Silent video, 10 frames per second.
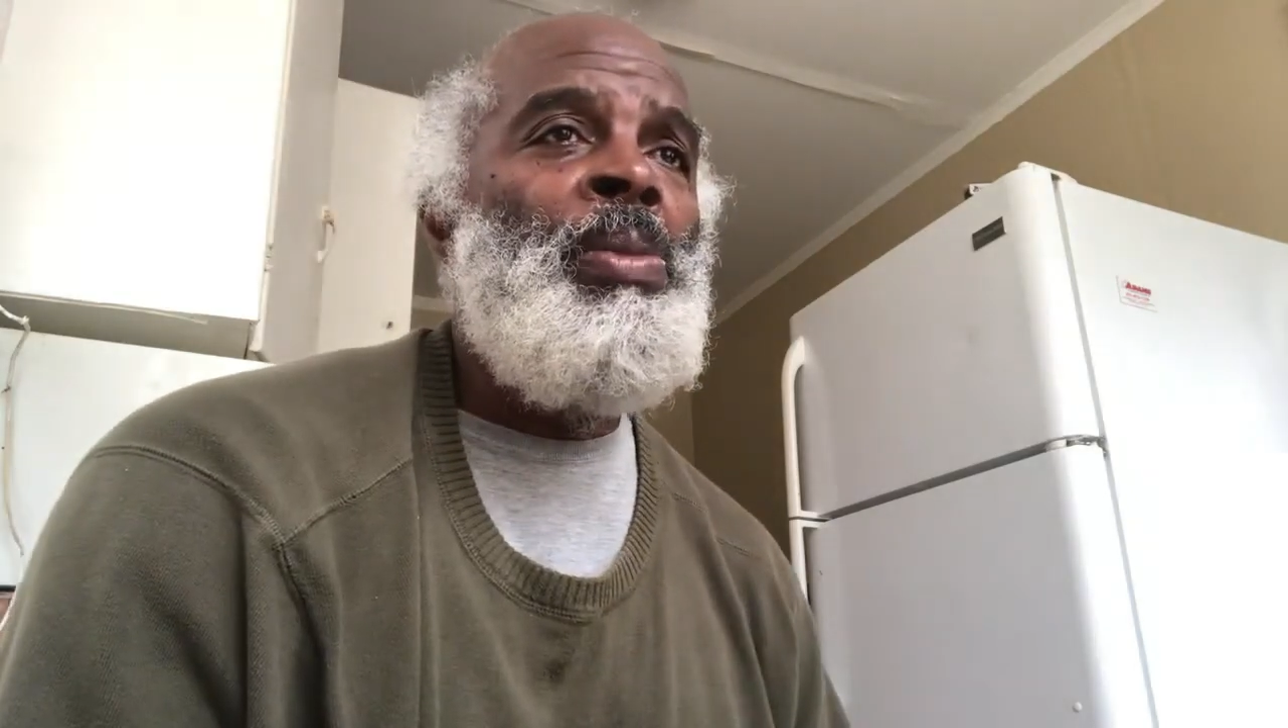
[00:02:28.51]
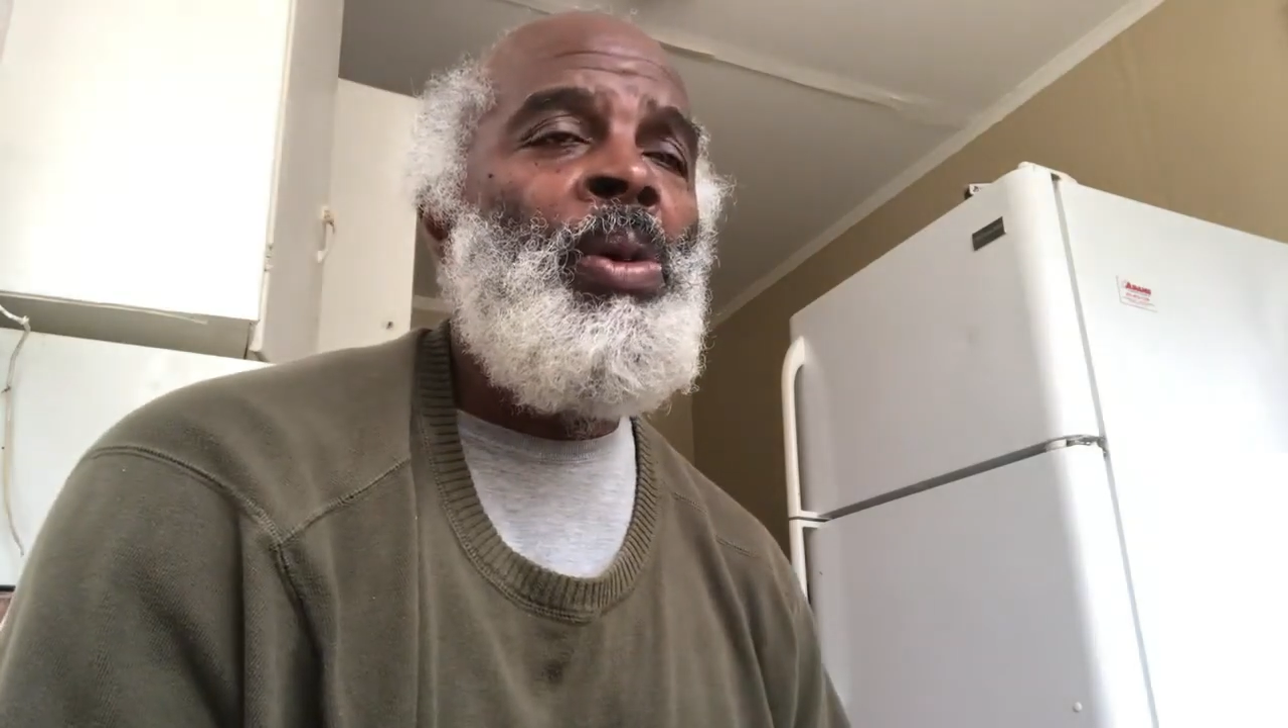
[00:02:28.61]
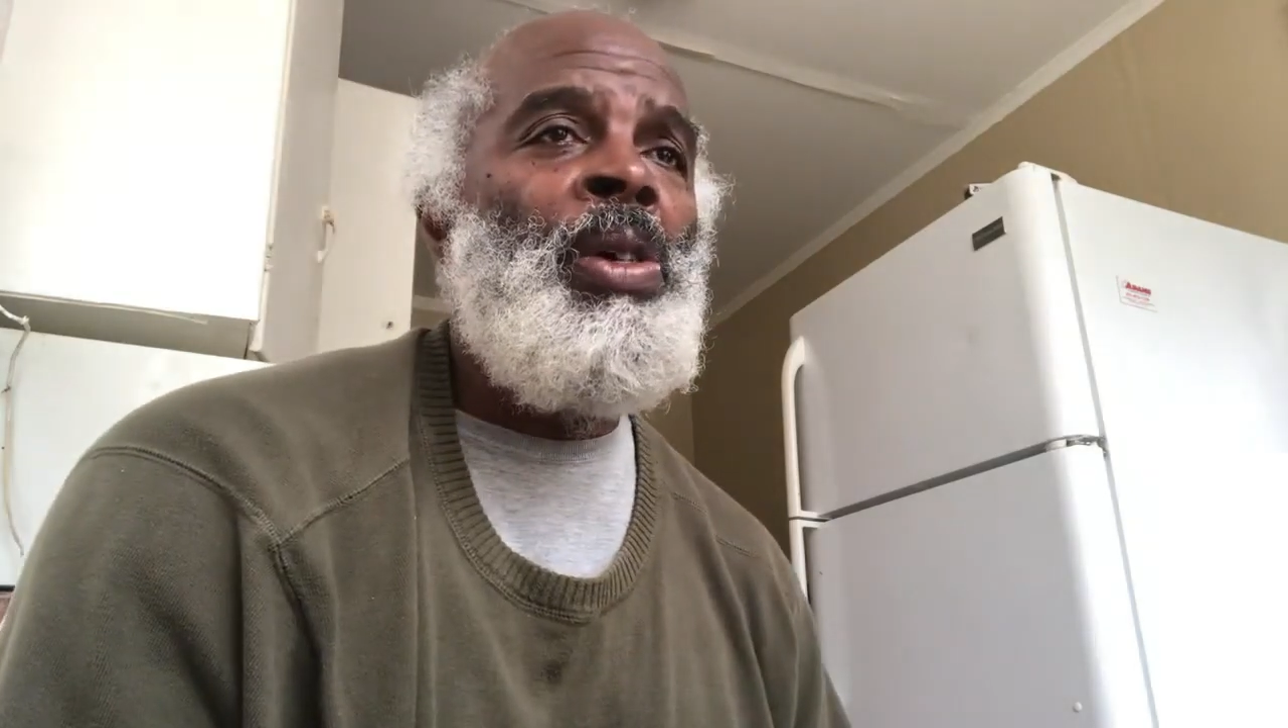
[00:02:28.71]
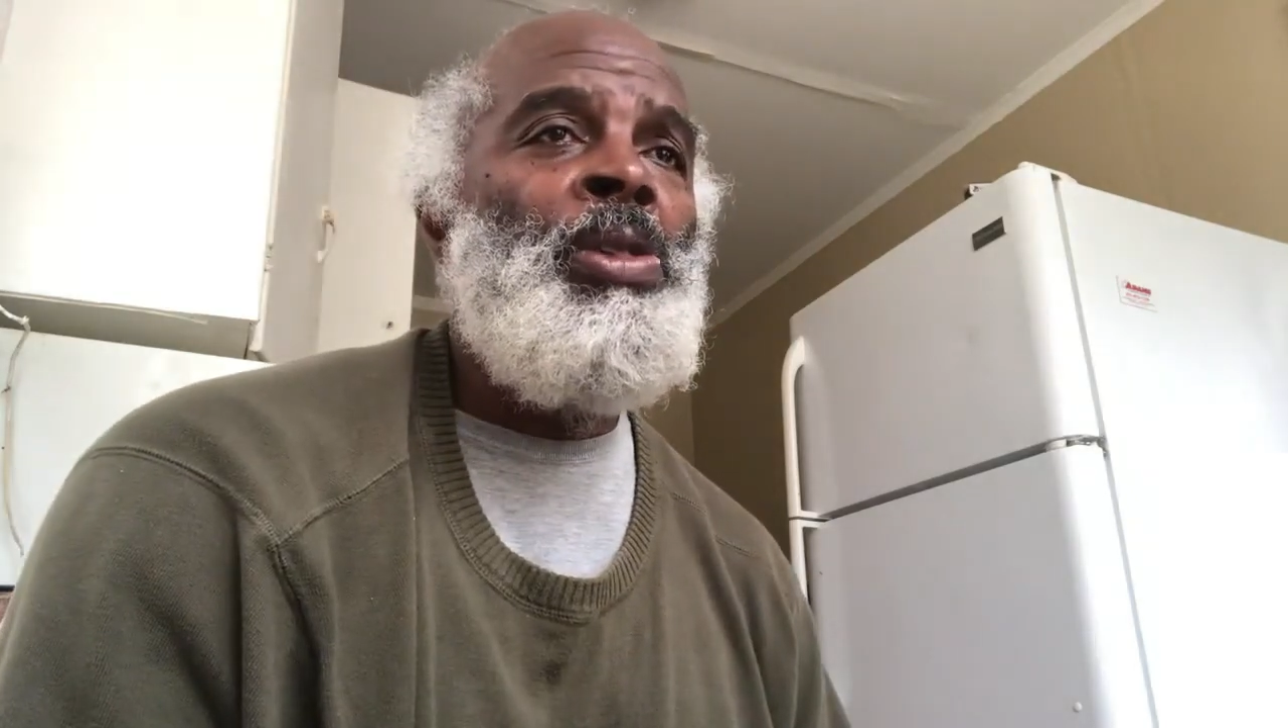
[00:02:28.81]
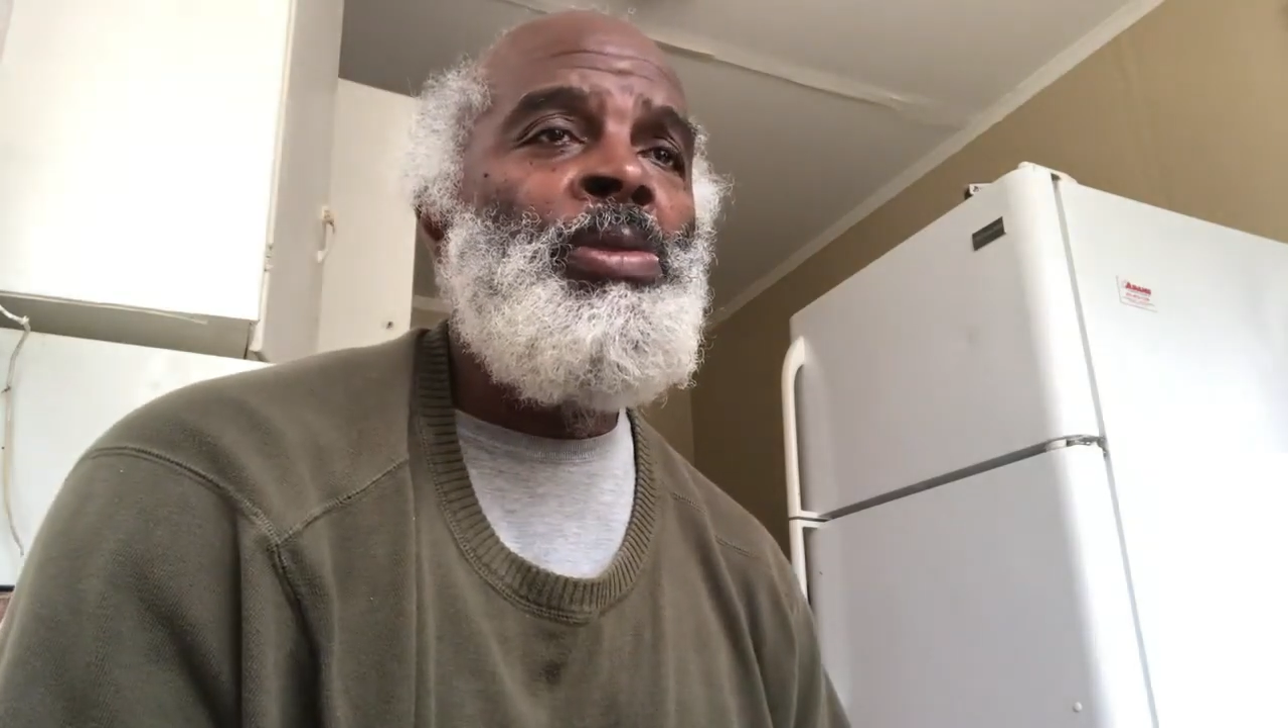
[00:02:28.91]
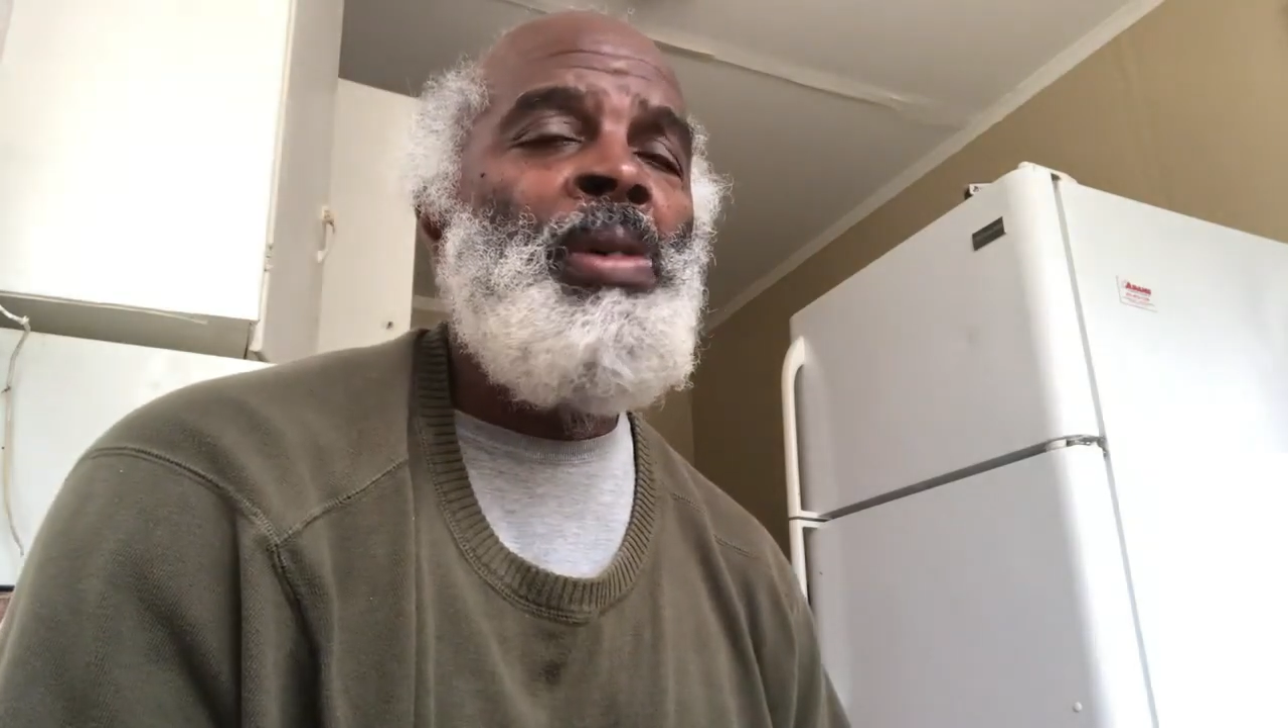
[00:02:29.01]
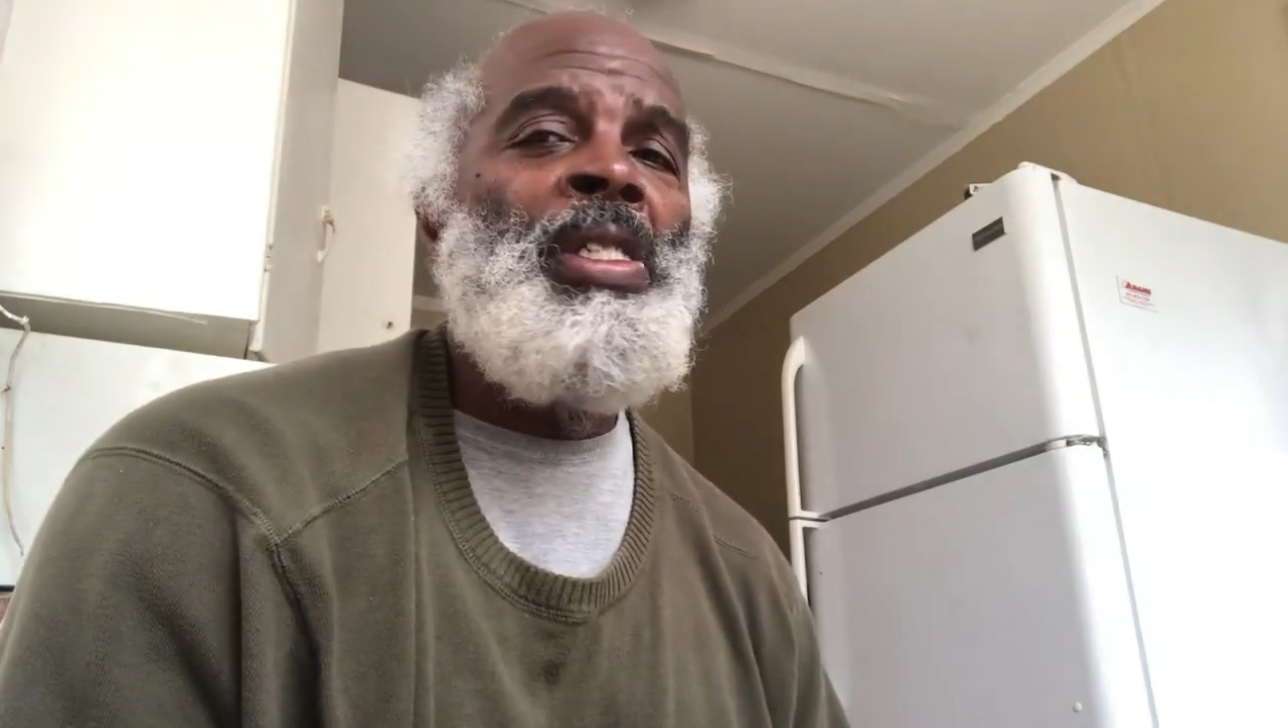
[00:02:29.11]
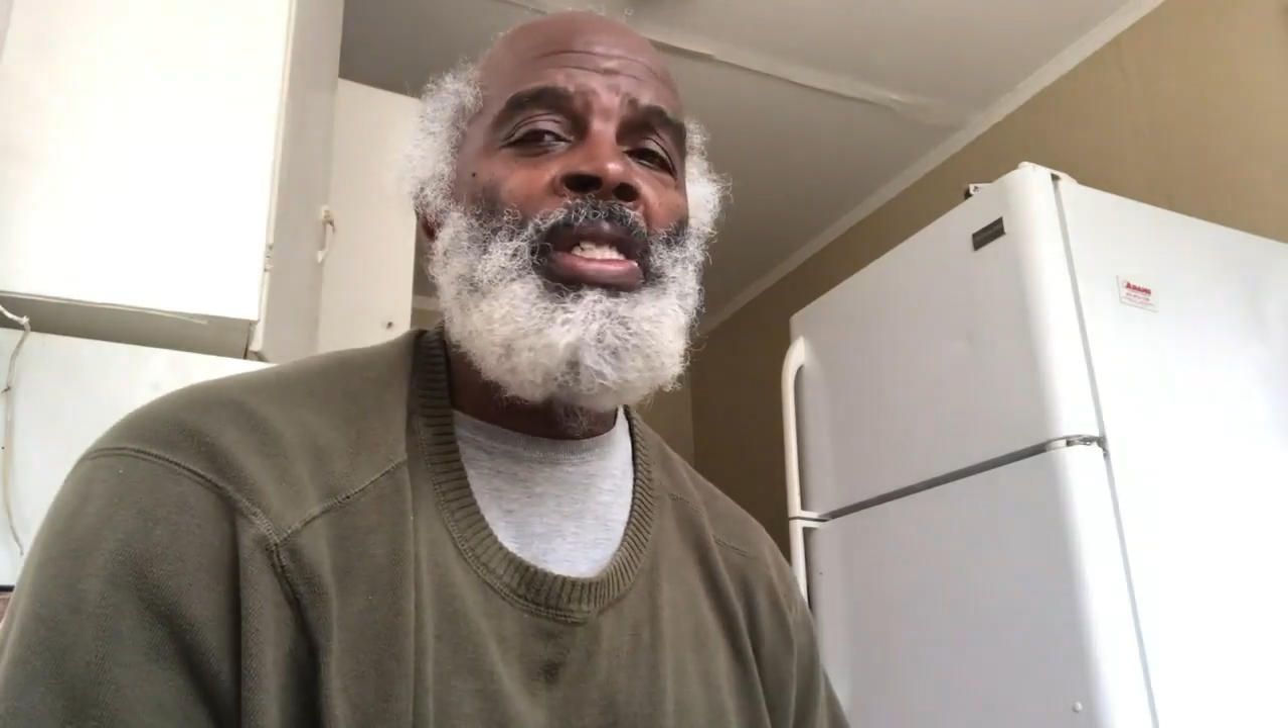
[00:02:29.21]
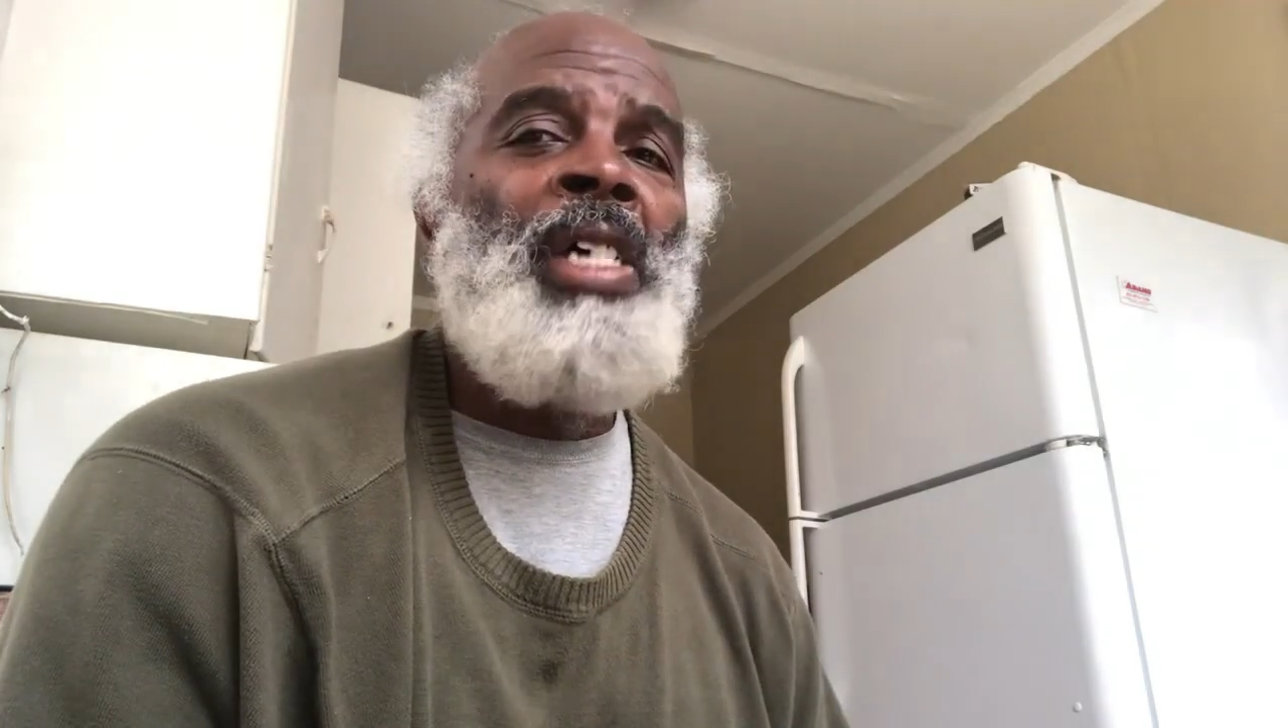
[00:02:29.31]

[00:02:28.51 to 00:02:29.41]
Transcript: boy who spends